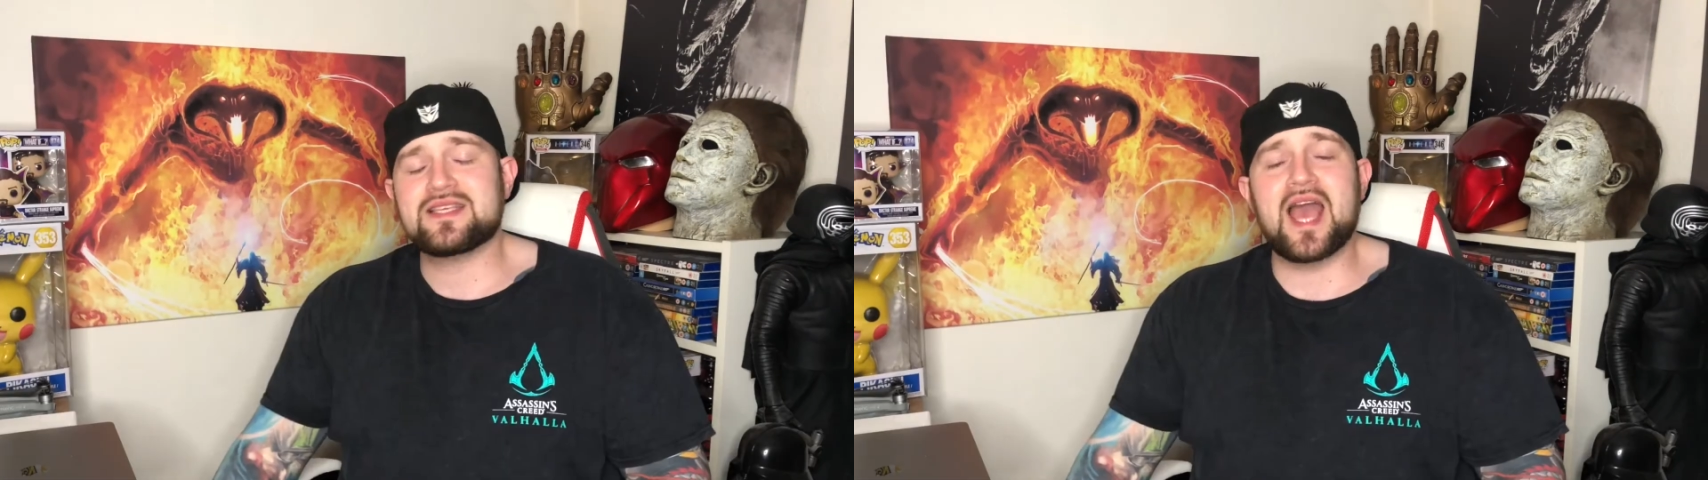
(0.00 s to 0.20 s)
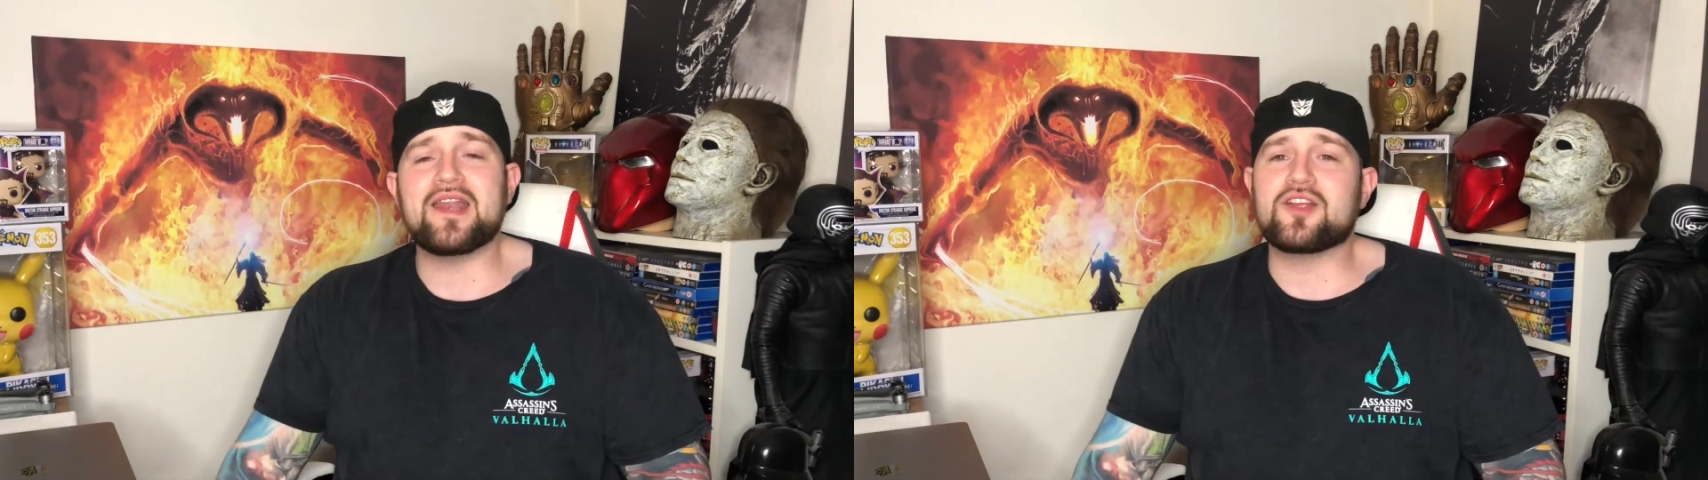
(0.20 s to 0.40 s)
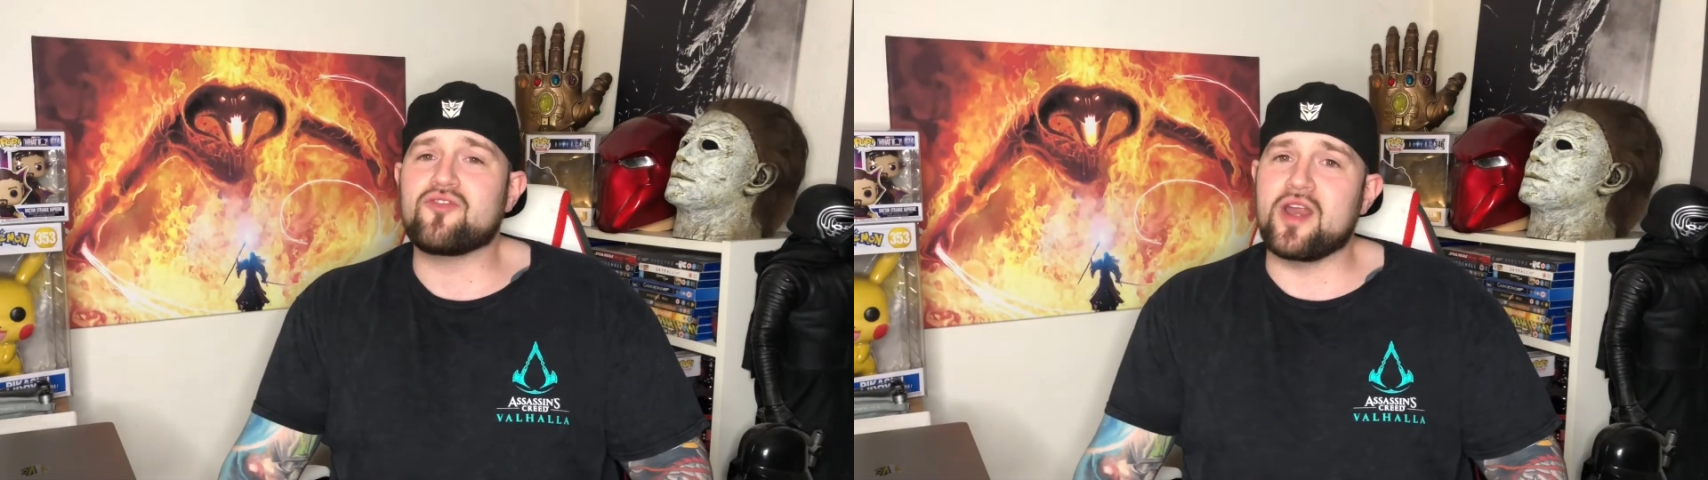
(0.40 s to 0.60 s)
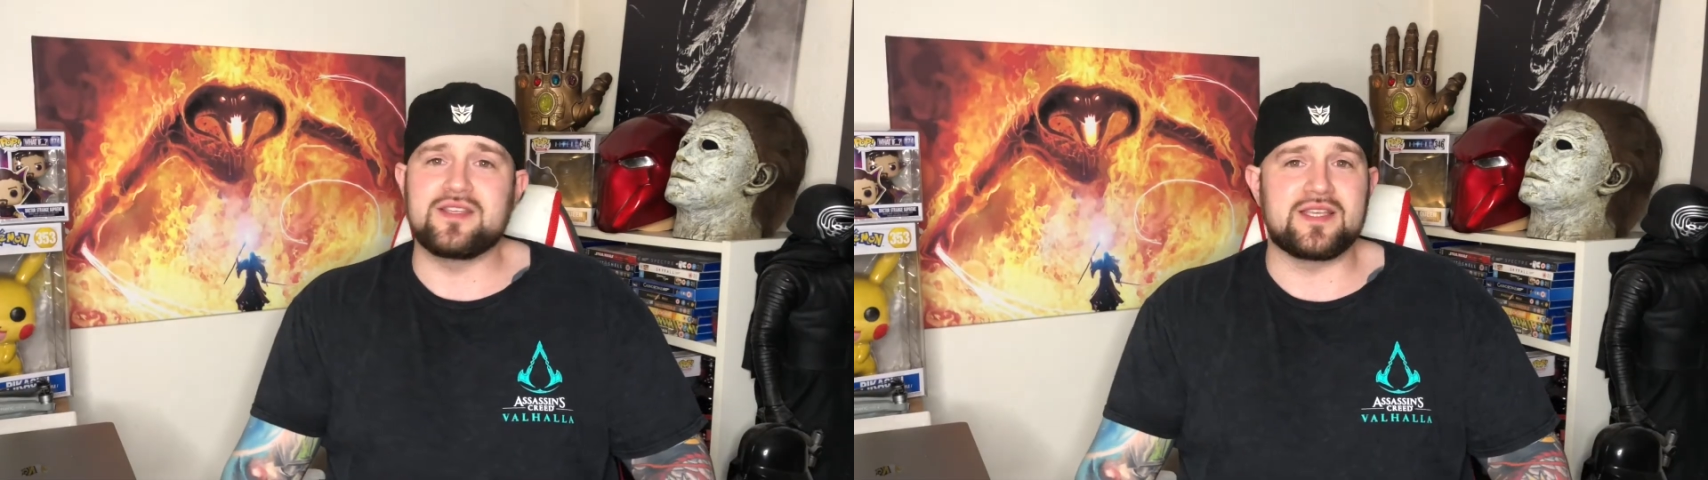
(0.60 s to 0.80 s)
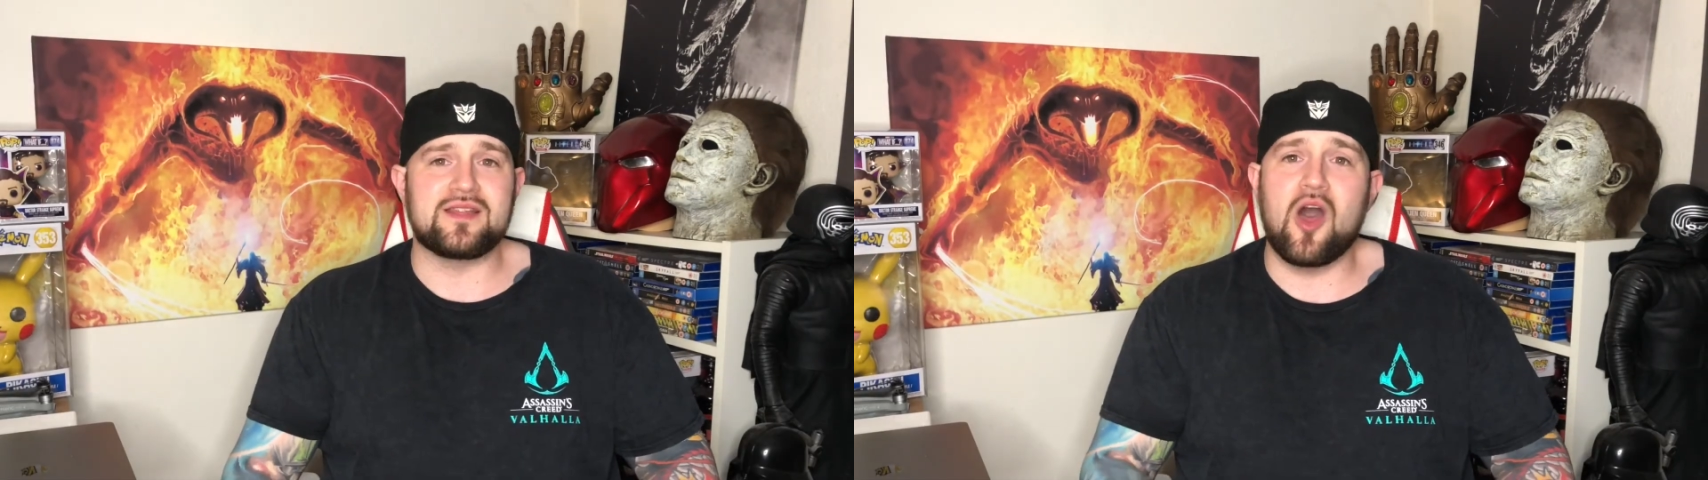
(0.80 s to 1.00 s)
kind of
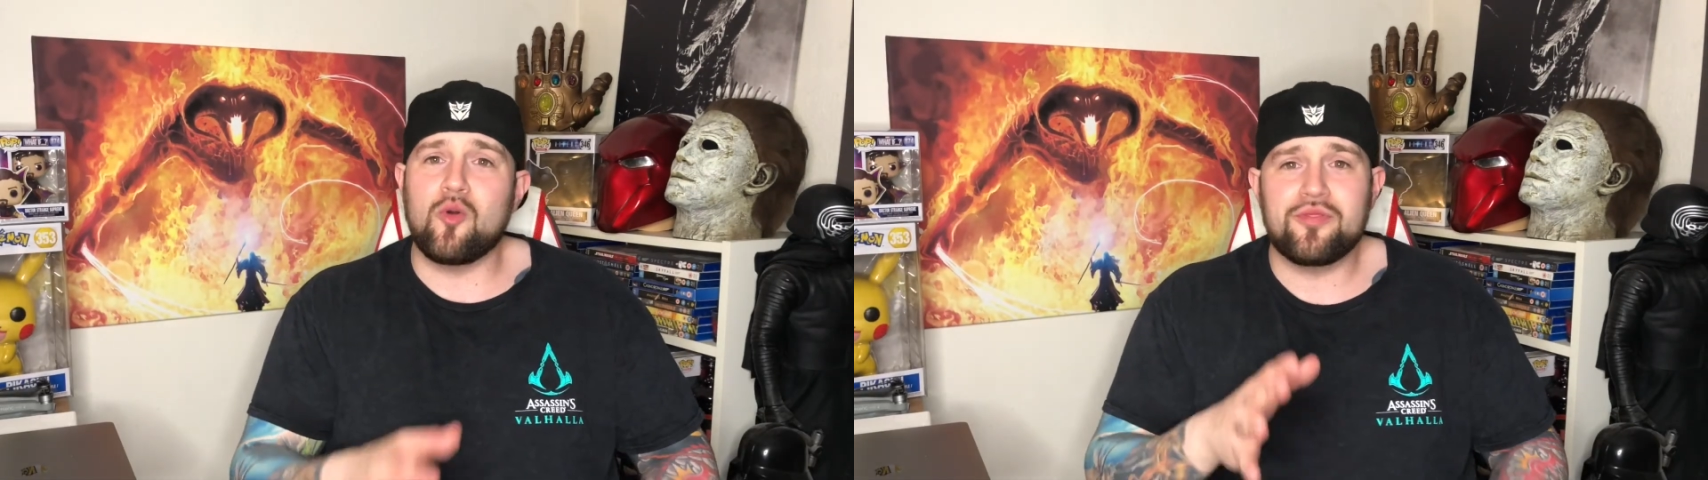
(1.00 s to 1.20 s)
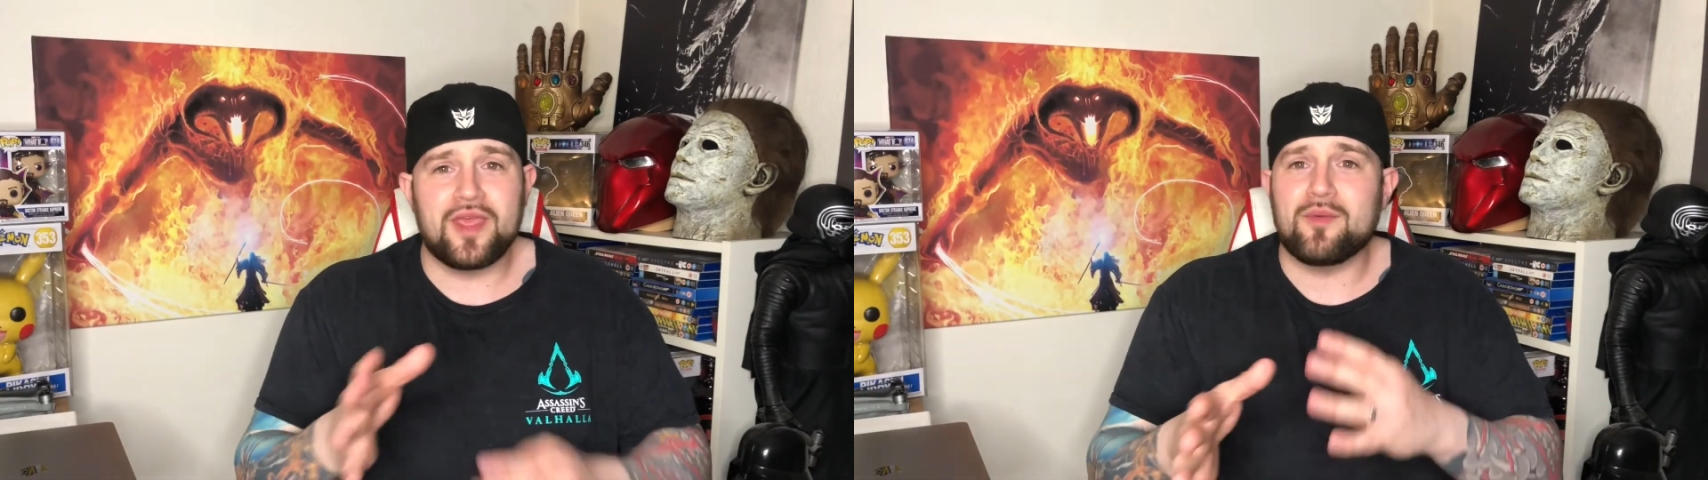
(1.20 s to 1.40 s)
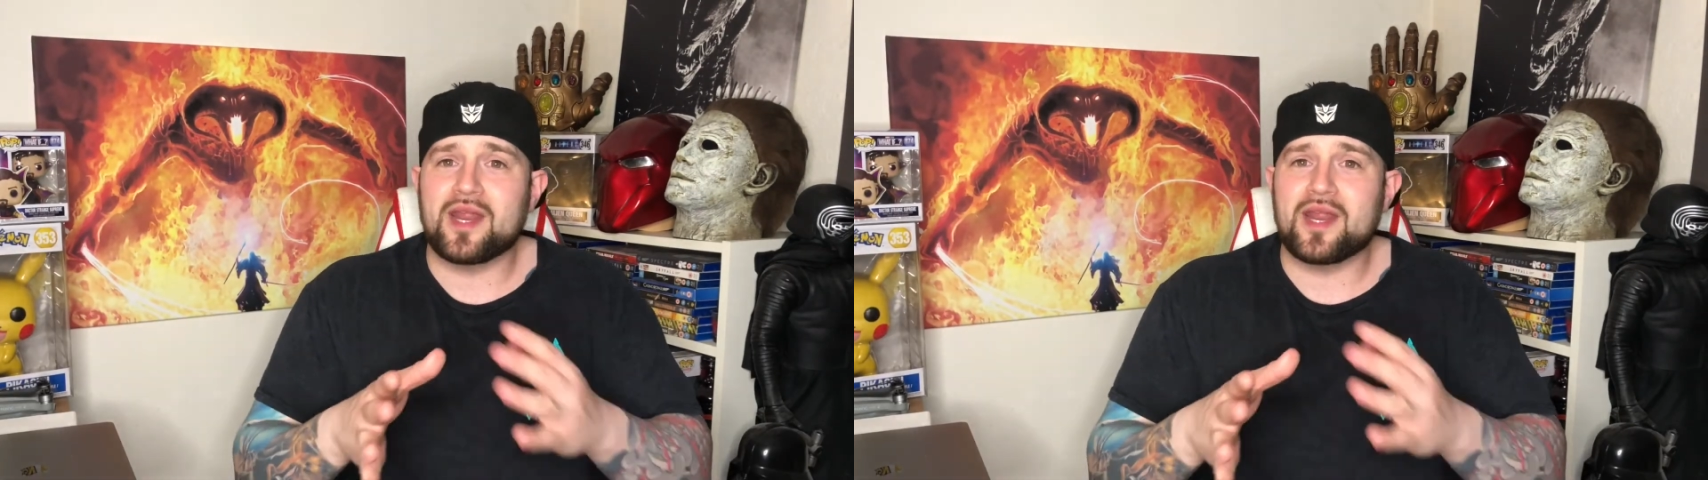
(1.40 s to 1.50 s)
crazy. The whole thing